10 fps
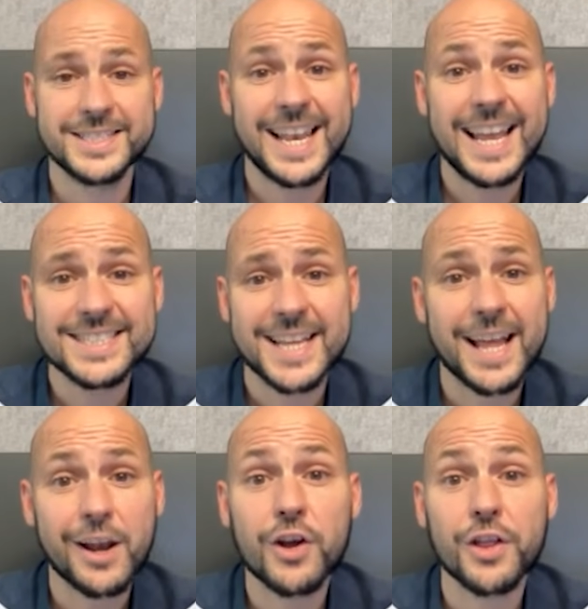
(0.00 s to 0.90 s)
So let's
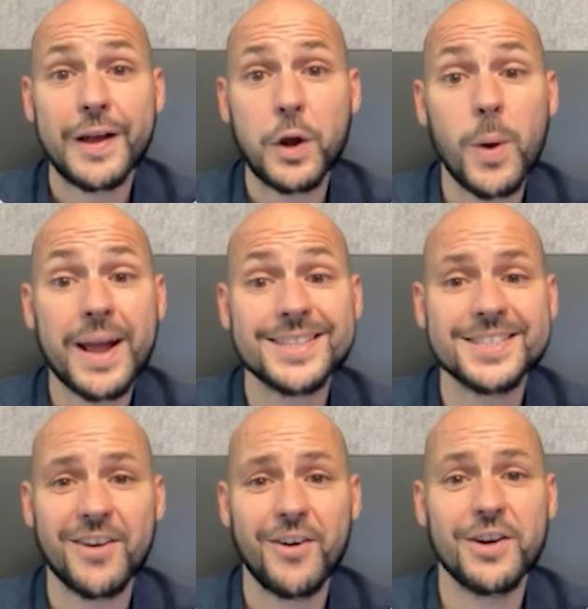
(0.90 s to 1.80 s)
take a look at the Quick
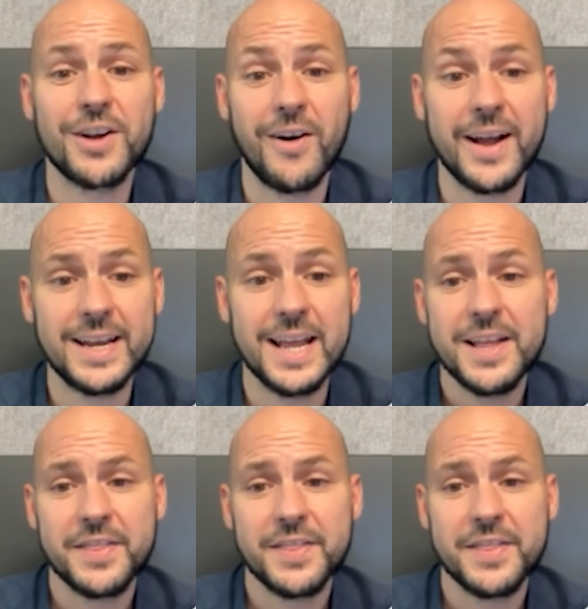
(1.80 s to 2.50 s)
Start Guide.